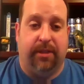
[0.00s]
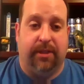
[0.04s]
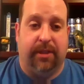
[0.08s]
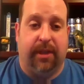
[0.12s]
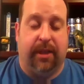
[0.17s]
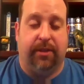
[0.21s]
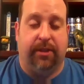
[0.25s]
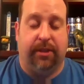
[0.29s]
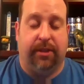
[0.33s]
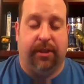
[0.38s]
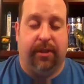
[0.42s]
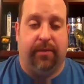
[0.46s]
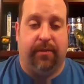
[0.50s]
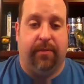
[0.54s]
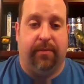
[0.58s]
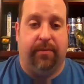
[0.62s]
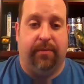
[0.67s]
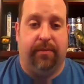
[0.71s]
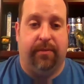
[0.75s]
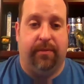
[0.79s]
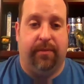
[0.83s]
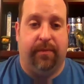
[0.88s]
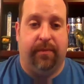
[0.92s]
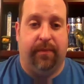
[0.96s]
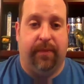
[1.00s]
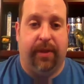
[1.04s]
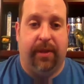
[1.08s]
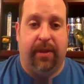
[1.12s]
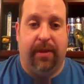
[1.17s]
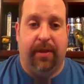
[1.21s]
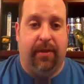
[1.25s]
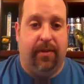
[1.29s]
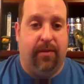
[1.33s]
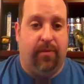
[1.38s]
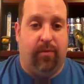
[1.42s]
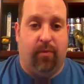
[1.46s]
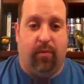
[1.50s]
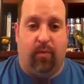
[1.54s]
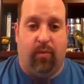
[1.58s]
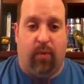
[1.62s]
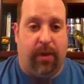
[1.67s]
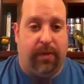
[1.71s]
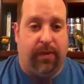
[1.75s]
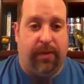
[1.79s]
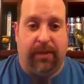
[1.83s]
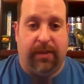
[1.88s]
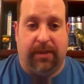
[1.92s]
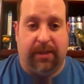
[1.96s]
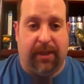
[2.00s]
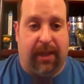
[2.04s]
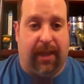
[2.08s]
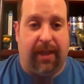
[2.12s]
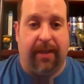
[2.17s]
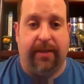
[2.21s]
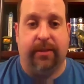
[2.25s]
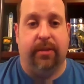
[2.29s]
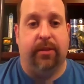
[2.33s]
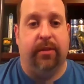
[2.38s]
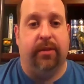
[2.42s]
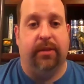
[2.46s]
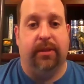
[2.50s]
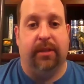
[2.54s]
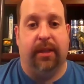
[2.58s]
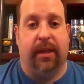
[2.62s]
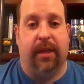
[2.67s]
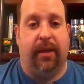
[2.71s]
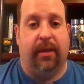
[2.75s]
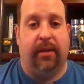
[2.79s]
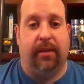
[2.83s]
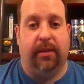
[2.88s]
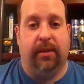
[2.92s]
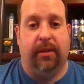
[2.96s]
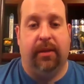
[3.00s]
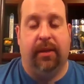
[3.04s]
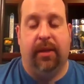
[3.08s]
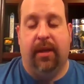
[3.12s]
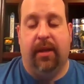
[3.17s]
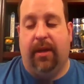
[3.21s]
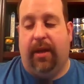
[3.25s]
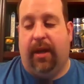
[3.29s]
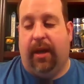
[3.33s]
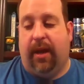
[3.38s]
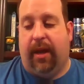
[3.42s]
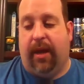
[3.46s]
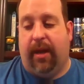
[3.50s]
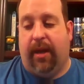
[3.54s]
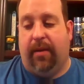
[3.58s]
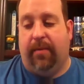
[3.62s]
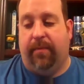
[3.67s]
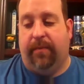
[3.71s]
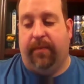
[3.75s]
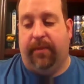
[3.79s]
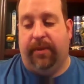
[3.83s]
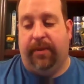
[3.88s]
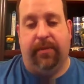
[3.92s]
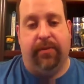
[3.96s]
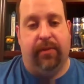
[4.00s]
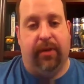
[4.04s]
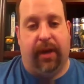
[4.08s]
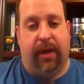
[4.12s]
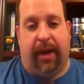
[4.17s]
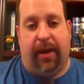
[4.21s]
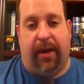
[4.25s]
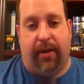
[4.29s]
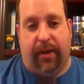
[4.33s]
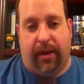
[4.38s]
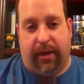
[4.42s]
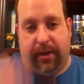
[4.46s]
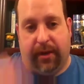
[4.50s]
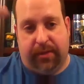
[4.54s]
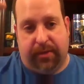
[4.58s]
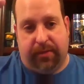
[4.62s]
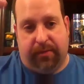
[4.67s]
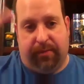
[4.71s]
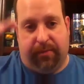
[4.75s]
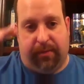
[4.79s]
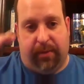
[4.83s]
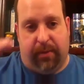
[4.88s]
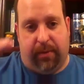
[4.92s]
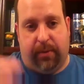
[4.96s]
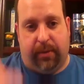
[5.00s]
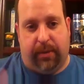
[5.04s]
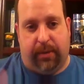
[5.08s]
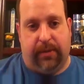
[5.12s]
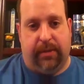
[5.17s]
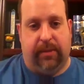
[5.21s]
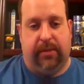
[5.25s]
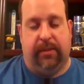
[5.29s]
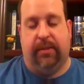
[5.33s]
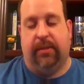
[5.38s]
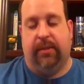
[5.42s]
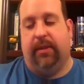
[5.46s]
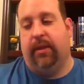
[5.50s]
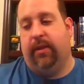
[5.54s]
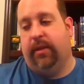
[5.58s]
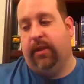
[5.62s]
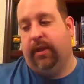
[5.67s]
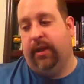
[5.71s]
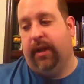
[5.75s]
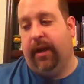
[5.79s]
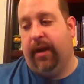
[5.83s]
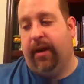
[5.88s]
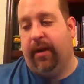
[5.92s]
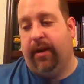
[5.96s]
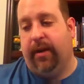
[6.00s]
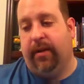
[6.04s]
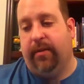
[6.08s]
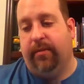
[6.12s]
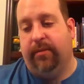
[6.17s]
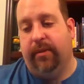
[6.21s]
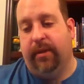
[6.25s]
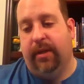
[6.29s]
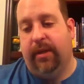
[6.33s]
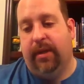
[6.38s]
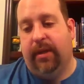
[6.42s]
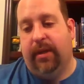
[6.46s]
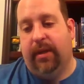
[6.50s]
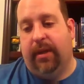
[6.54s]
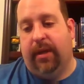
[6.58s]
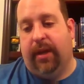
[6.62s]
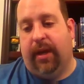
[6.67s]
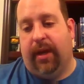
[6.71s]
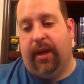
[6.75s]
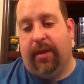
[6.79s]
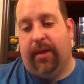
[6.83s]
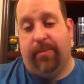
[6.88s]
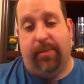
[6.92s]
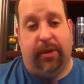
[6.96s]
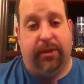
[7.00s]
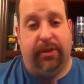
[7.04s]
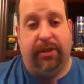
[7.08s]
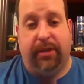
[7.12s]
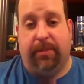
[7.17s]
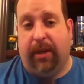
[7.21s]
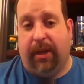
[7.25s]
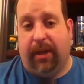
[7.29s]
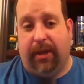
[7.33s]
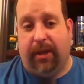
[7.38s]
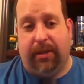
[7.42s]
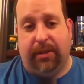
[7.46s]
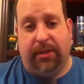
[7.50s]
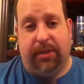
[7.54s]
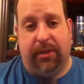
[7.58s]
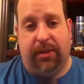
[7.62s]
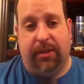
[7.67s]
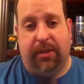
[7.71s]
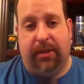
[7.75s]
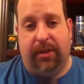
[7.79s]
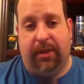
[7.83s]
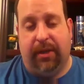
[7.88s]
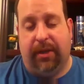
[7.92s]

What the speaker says: discussion of what this case looks like, different areas of focus in the narrative, multi-page,